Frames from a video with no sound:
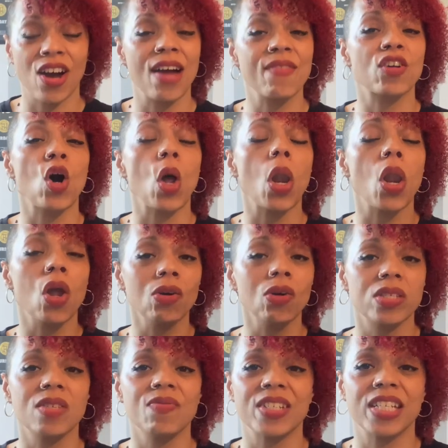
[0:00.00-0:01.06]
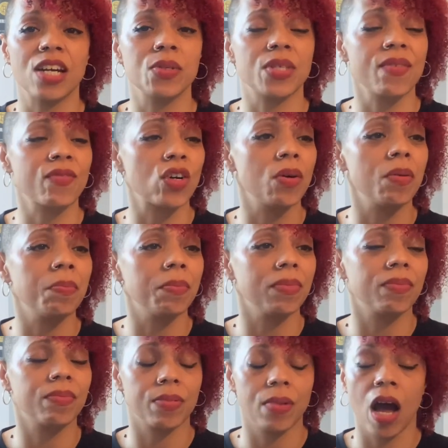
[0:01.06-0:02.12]
I've got lots of videos, I've got
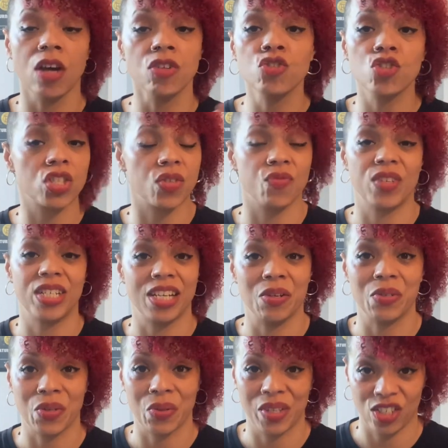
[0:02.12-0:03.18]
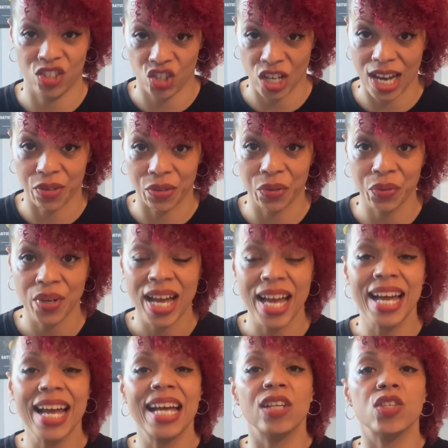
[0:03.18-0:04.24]
hundreds of videos on this channel.
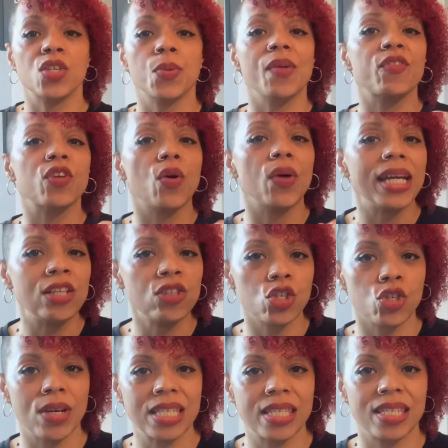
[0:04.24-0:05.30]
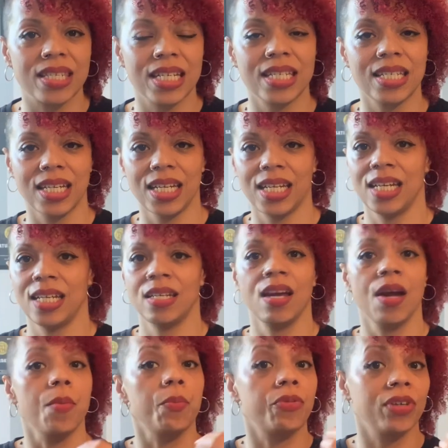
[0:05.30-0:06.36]
So if you're interested in
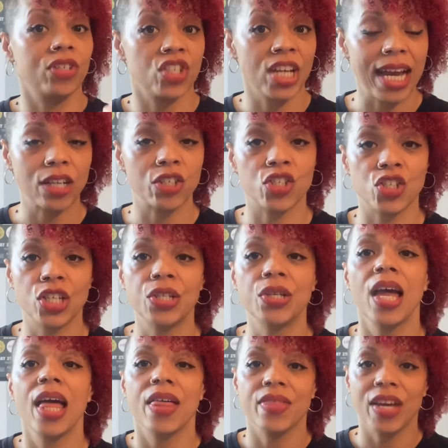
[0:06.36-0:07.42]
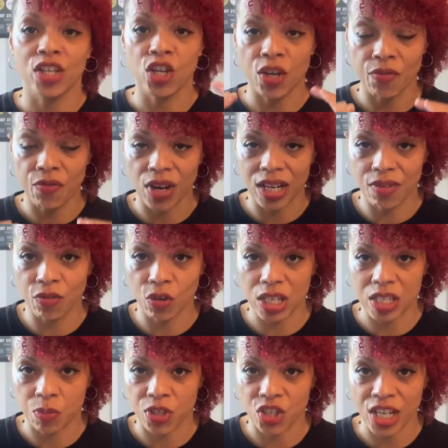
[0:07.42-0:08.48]
projection, then you can find a
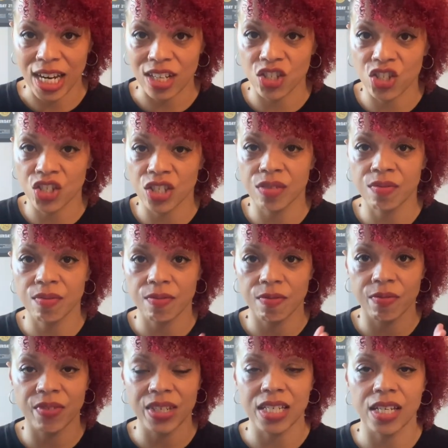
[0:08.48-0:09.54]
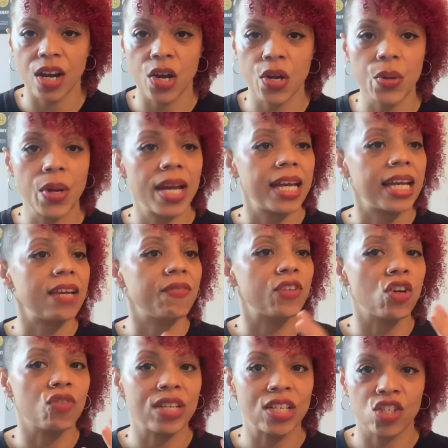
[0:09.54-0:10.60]
voice projection video. If
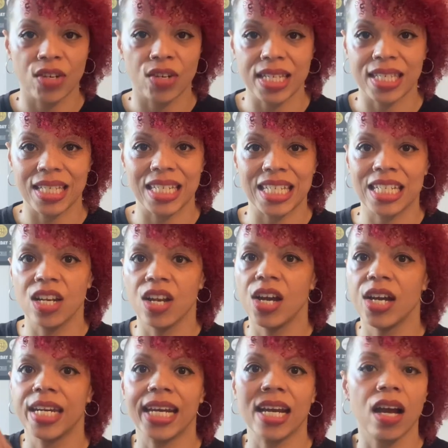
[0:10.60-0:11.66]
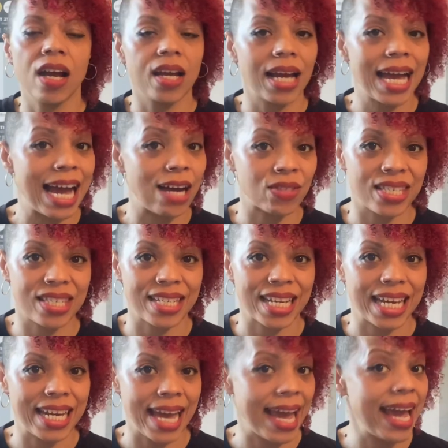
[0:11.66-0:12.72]
you're interested in learning how to sing
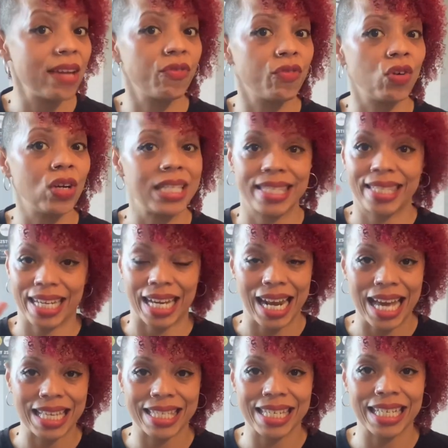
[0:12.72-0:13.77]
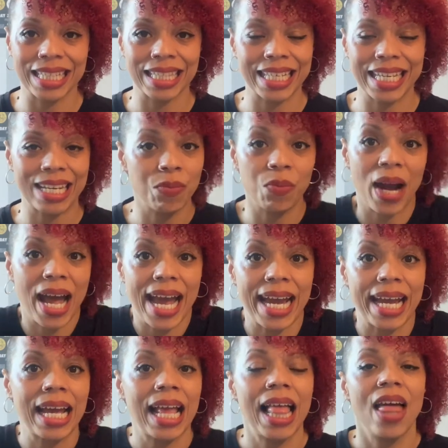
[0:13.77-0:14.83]
in head voice, the classically
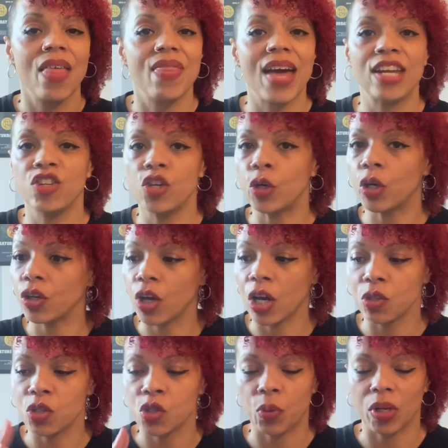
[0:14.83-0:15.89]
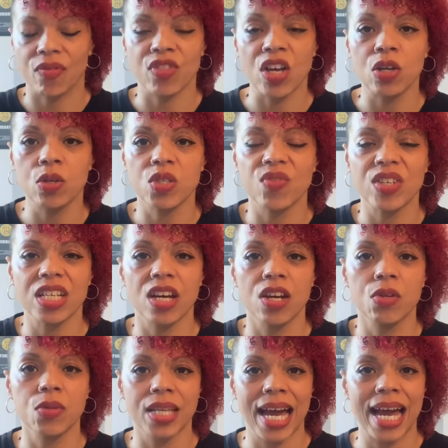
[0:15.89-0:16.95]
way, then you can go to one of those
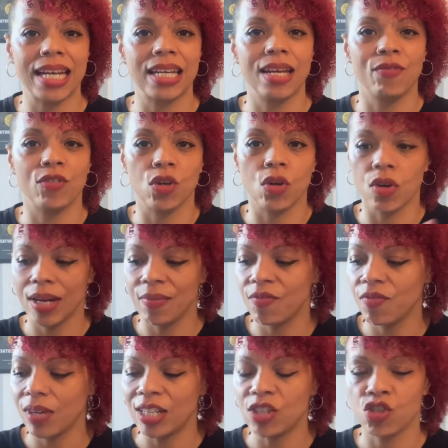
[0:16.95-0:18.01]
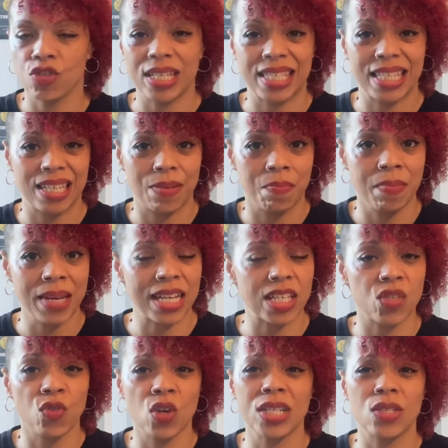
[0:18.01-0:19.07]
videos. And if you're interested in
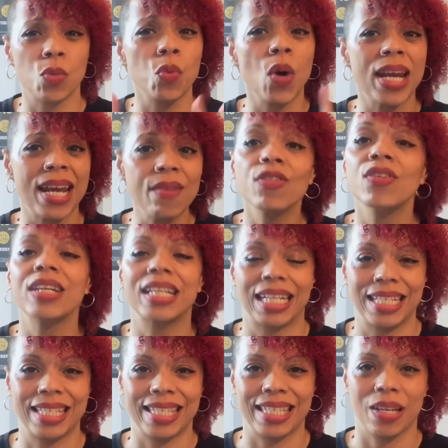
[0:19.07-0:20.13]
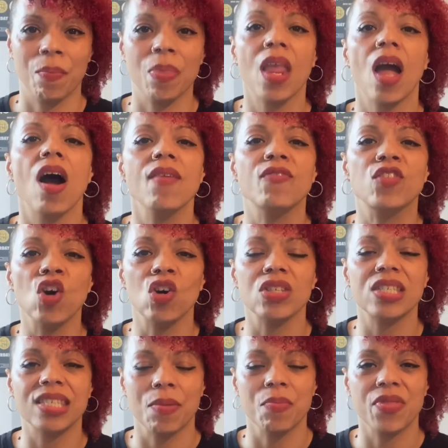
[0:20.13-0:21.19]
mixed voice or whatever it is, I've got
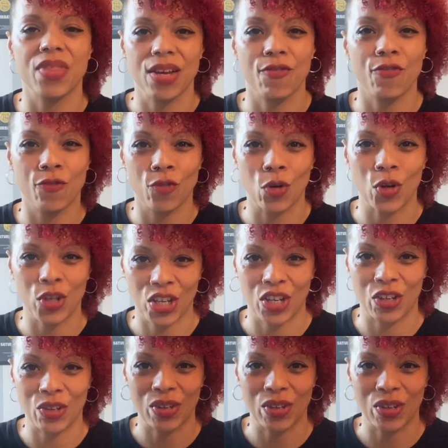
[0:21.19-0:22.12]
something for you.